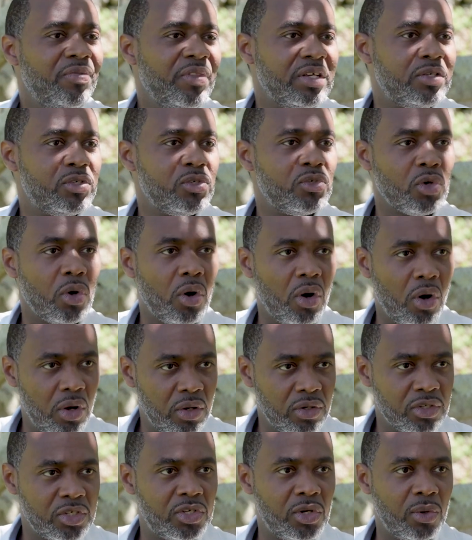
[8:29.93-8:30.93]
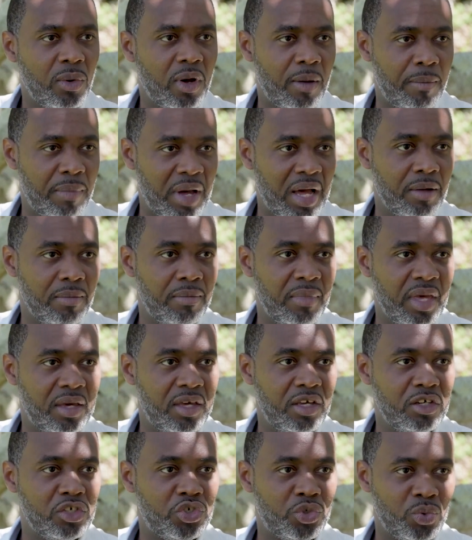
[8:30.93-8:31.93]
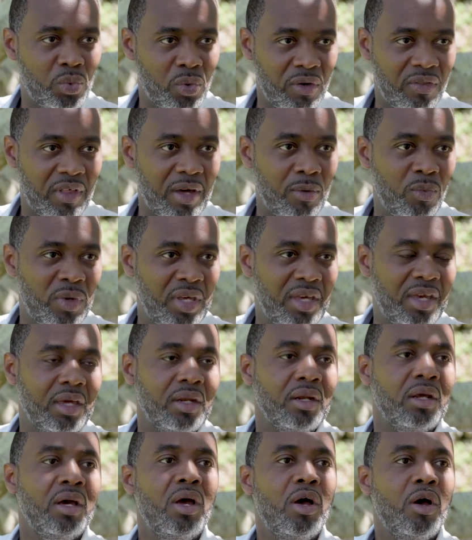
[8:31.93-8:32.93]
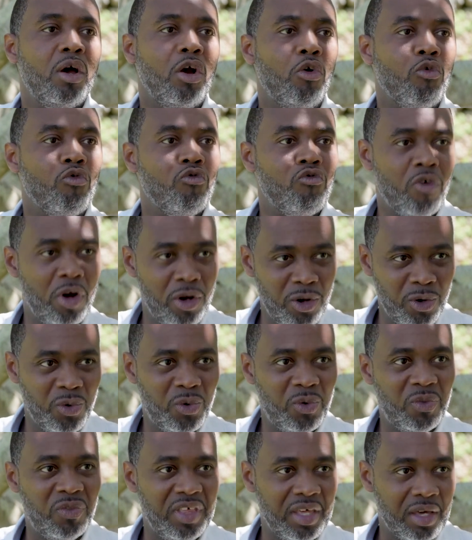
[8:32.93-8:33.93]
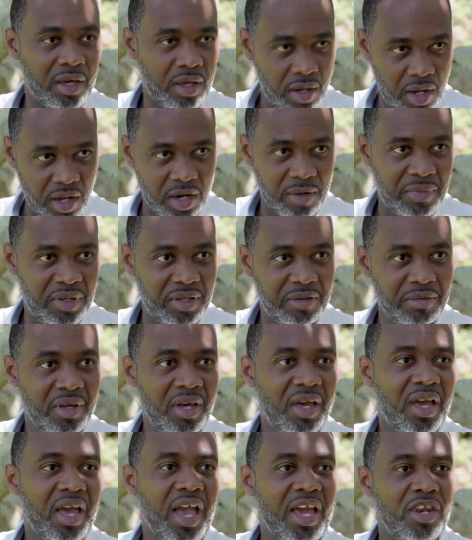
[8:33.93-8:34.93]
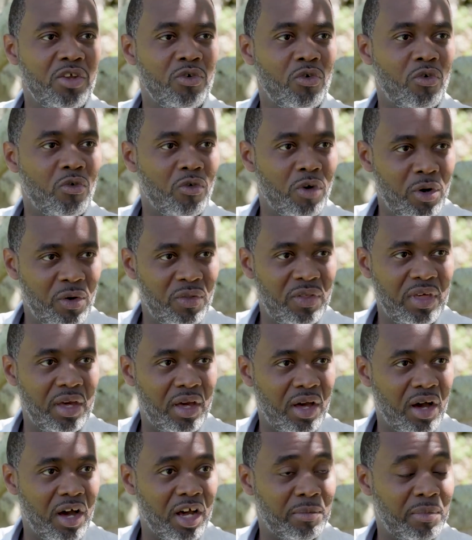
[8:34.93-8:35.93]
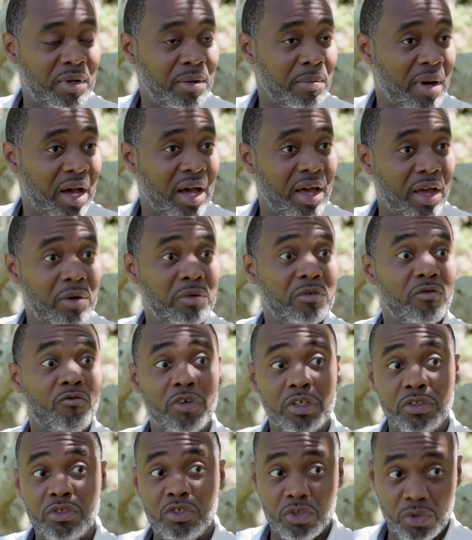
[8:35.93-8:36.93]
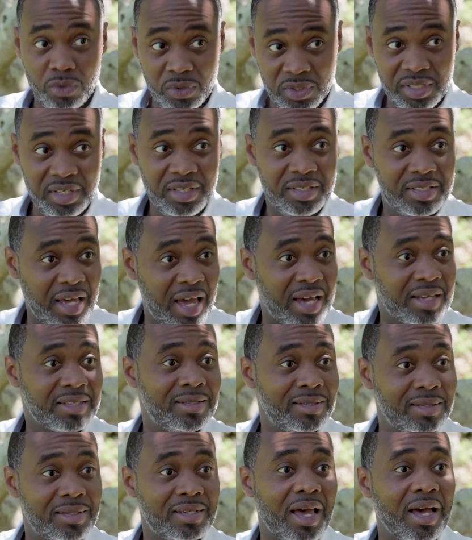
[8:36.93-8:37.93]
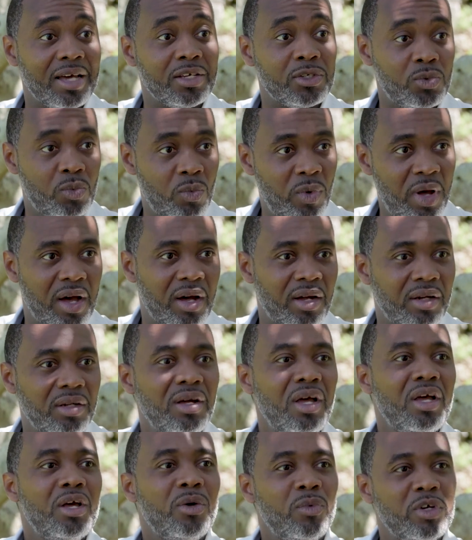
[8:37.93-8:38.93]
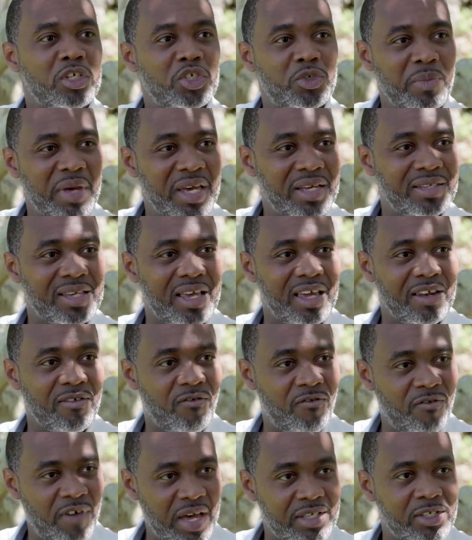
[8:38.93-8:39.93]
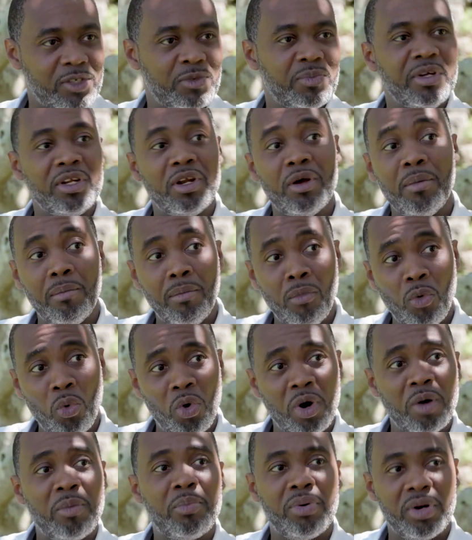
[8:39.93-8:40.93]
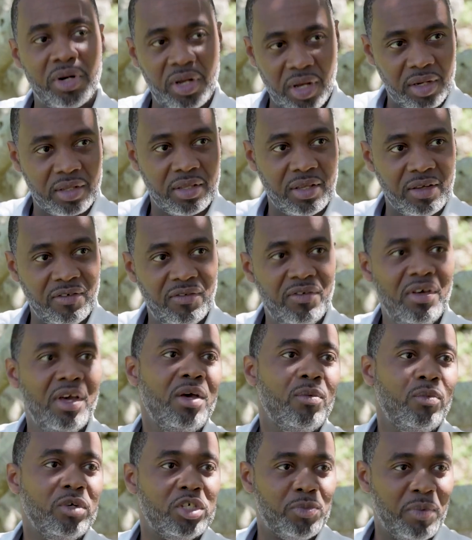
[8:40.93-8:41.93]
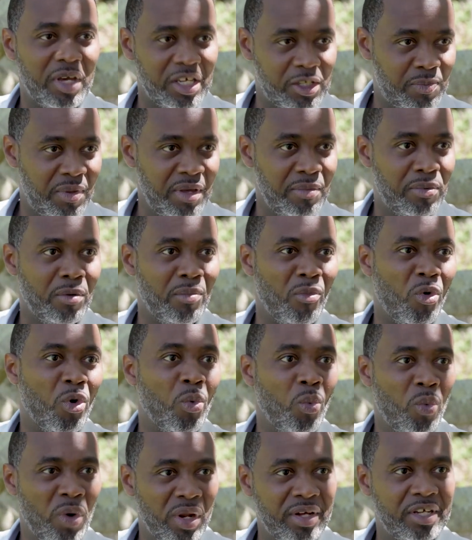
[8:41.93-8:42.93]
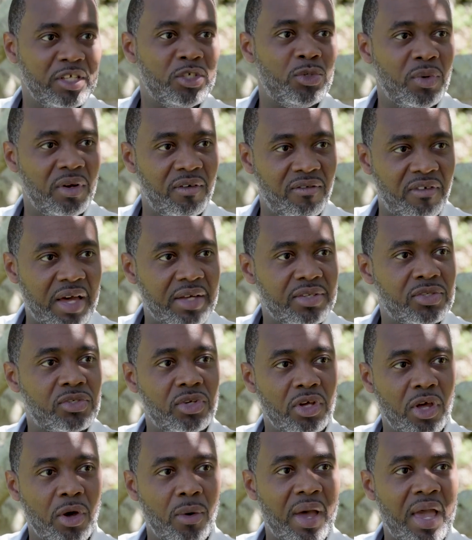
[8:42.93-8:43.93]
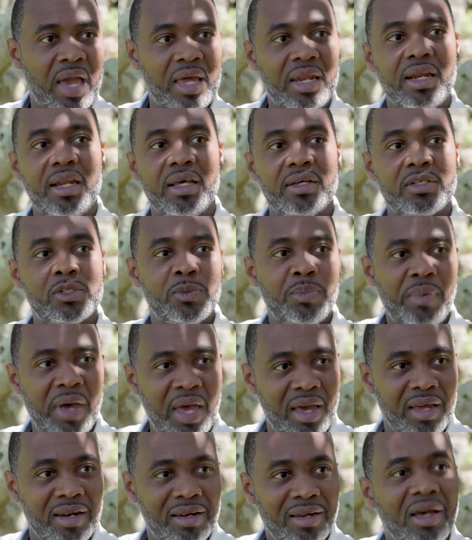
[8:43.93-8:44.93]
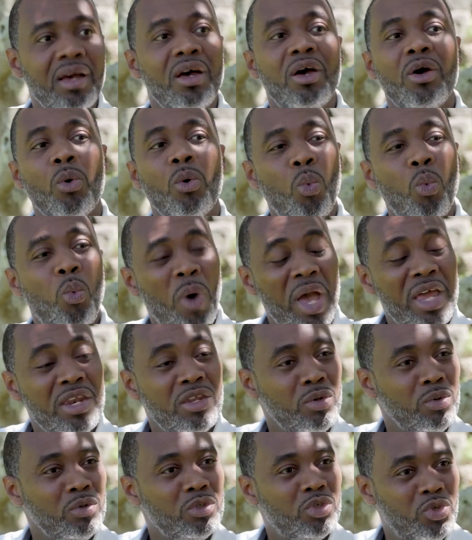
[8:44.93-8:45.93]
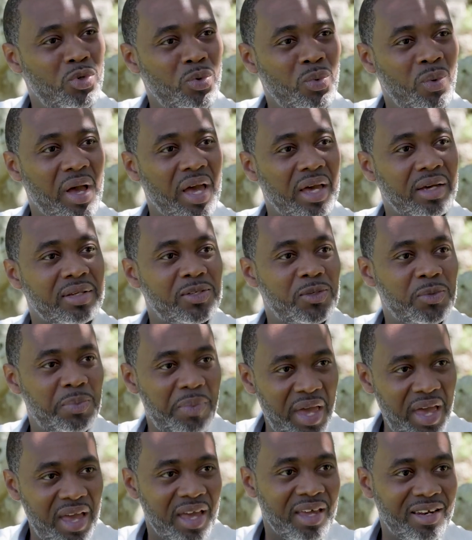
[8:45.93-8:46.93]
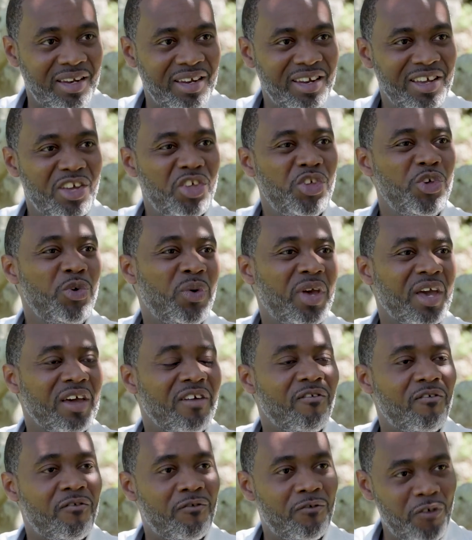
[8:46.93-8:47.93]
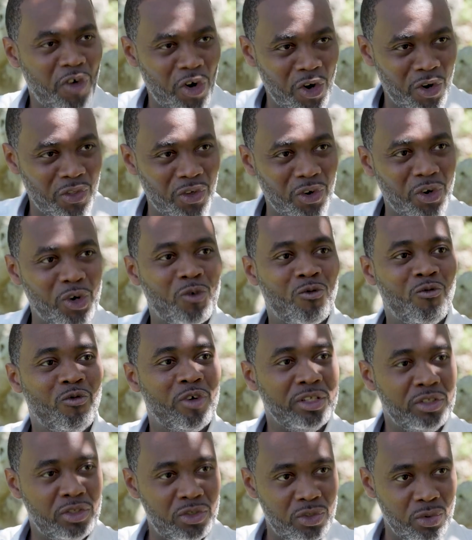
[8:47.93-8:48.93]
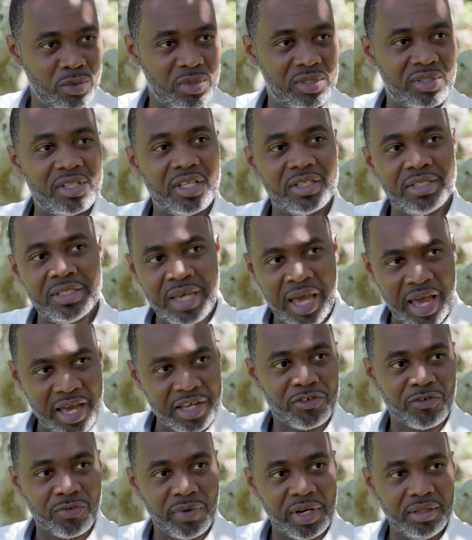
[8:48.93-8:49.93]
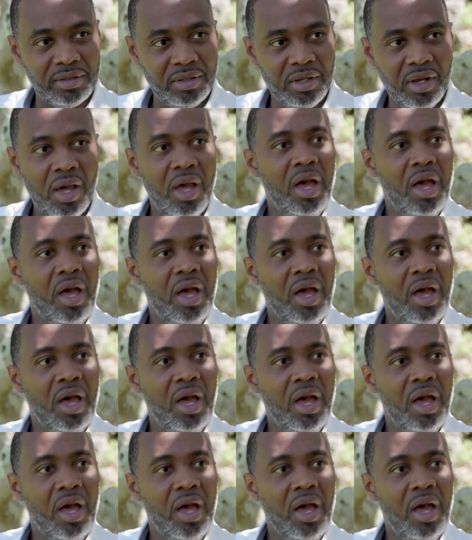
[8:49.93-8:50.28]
this is also about making sure that we can grow the economy. And you grow the economy by reducing taxes as well, which makes investment more productive, which makes people more willing to invest, to go ahead and expand. When you do expand, you can further reduce the tax rate.